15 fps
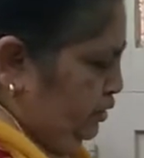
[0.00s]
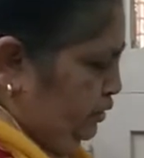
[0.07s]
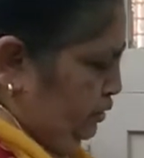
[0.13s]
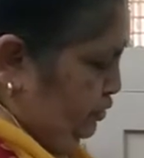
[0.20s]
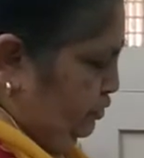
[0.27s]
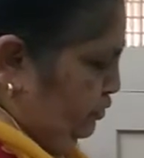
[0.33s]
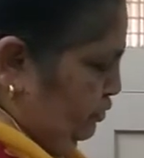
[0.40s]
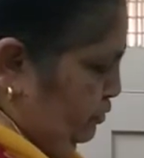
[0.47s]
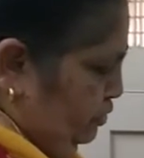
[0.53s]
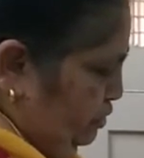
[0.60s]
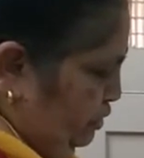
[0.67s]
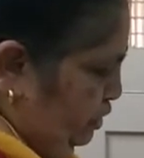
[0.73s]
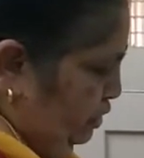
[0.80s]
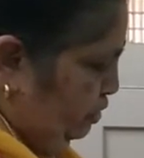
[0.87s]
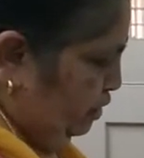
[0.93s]

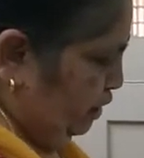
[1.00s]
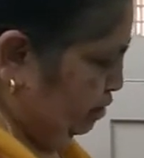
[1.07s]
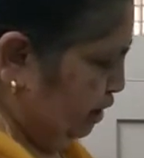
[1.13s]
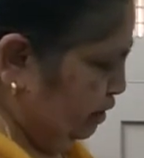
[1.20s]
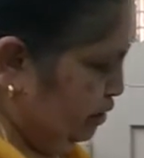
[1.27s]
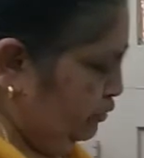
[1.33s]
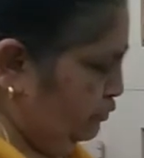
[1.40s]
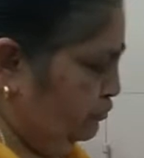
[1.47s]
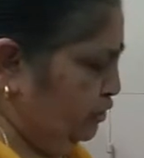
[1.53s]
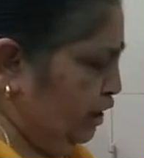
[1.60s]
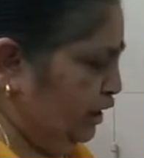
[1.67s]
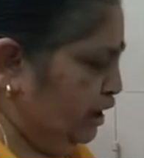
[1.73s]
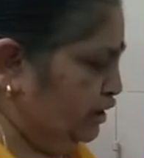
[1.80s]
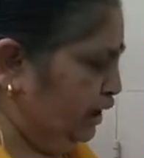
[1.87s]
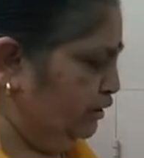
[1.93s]
So this is how we
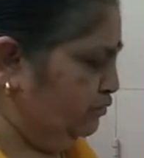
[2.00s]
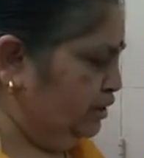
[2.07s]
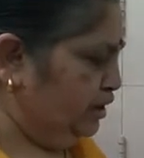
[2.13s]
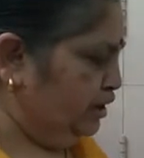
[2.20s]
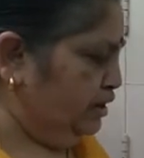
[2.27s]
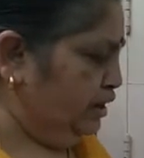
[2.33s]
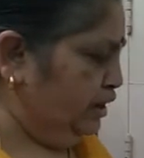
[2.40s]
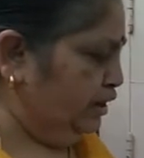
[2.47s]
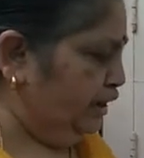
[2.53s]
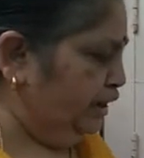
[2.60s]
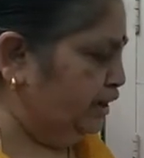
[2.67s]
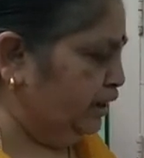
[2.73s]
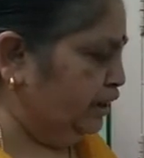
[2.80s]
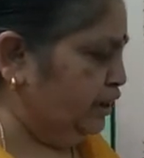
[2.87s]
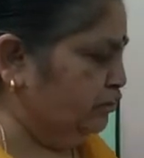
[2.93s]
can give the
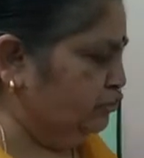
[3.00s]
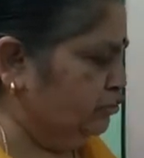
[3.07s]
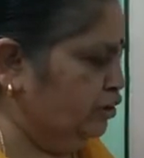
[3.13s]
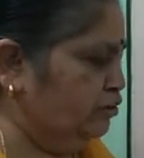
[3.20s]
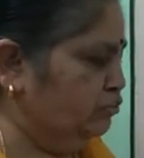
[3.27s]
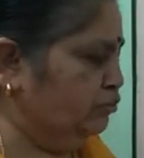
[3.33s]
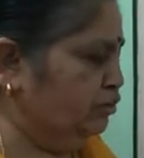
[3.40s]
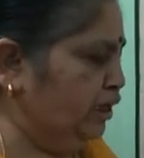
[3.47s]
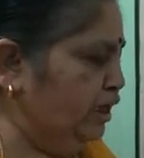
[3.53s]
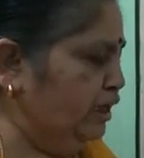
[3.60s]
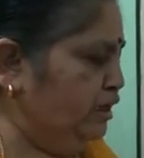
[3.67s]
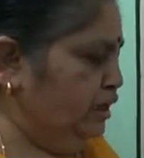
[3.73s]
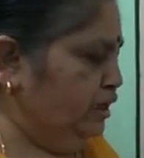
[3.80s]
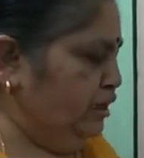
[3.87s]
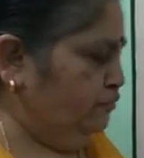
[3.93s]
introduction to
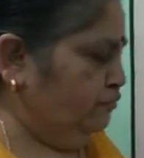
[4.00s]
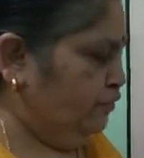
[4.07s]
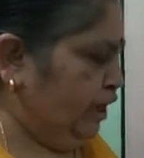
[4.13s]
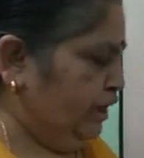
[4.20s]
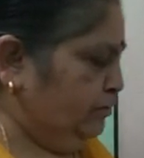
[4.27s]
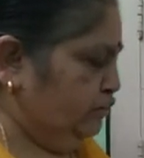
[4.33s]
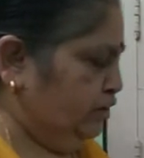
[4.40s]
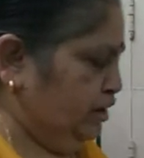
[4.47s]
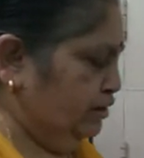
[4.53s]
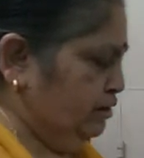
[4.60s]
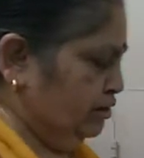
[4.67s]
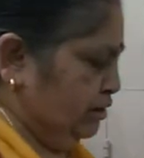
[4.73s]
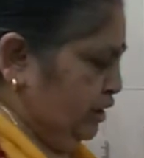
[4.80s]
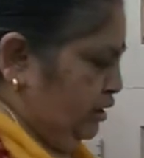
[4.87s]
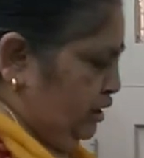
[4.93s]
the
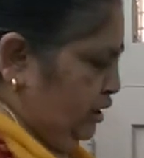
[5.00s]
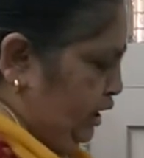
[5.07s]
fractions.